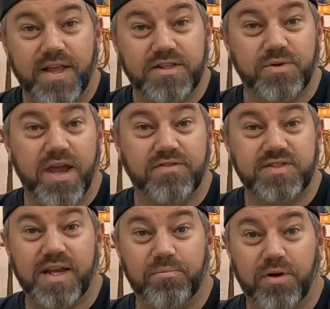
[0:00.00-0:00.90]
Next we have
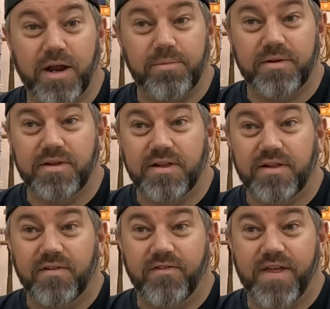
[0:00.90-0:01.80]
site prep.
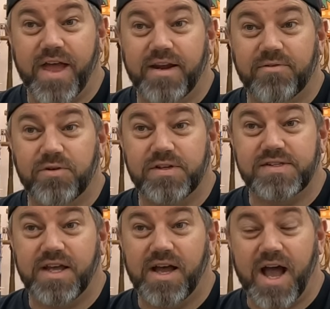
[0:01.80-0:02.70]
That
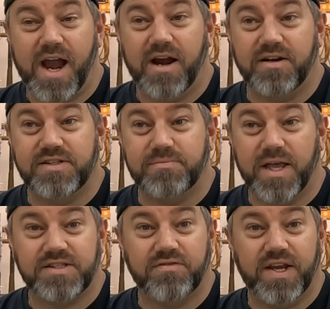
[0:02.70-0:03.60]
was, I hired some
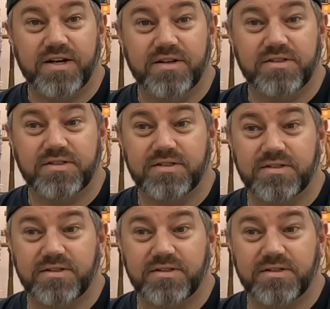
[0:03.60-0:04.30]
excavators,